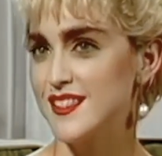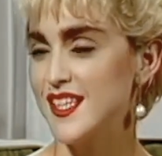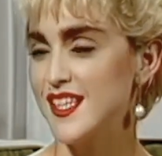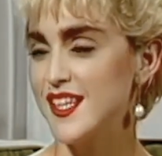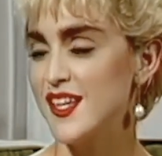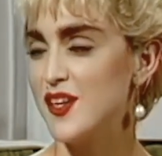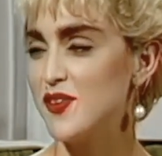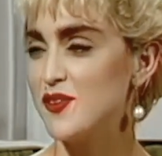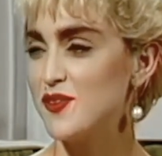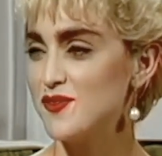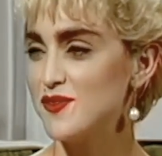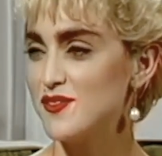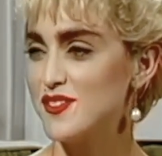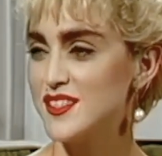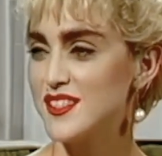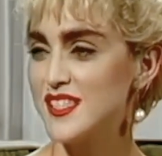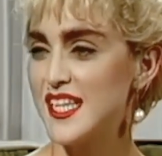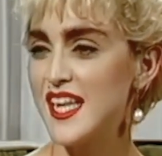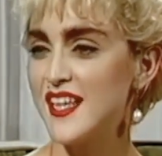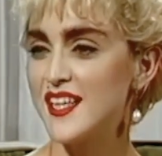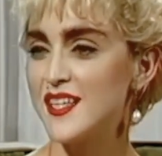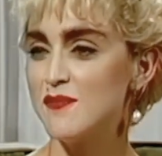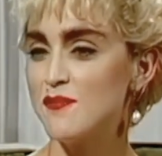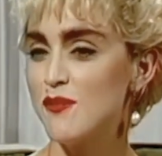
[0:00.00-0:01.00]
you know,
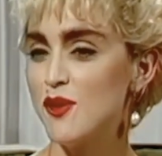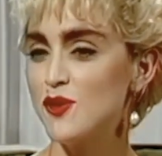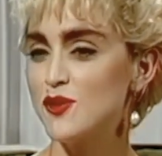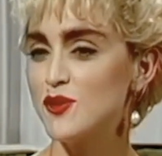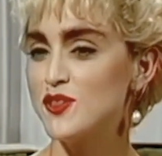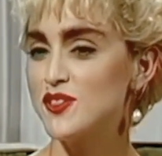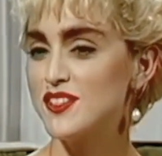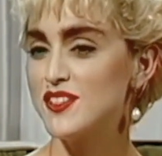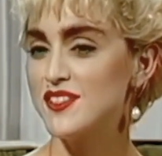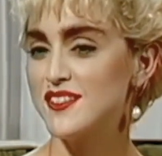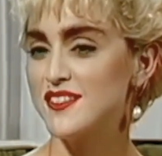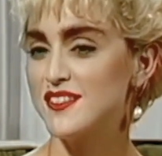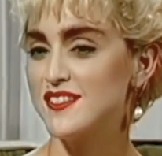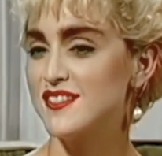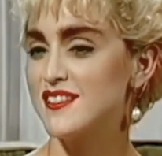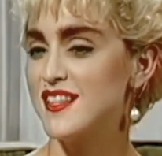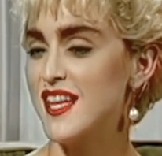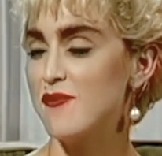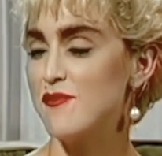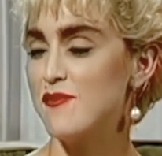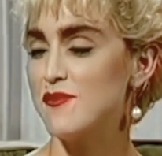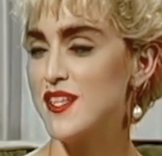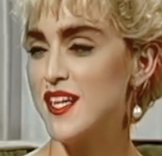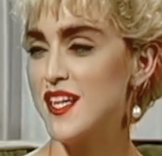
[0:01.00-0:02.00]
Sally Moses
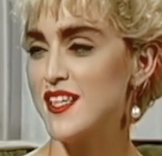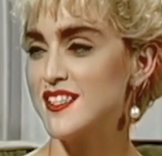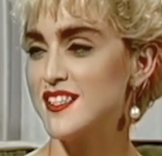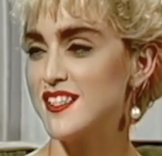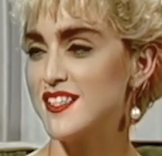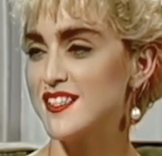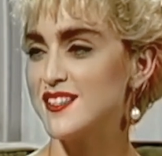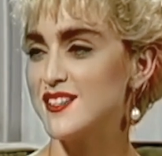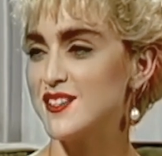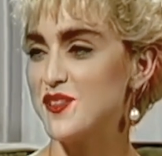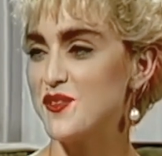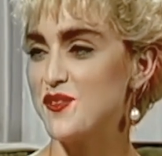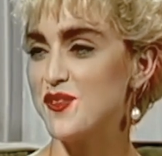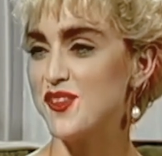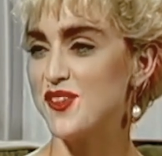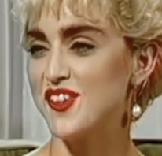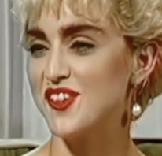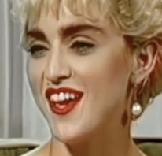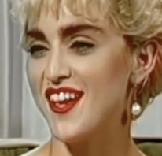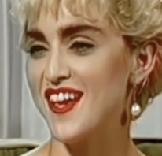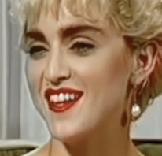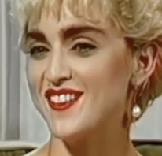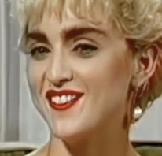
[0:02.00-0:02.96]
tap dancing school.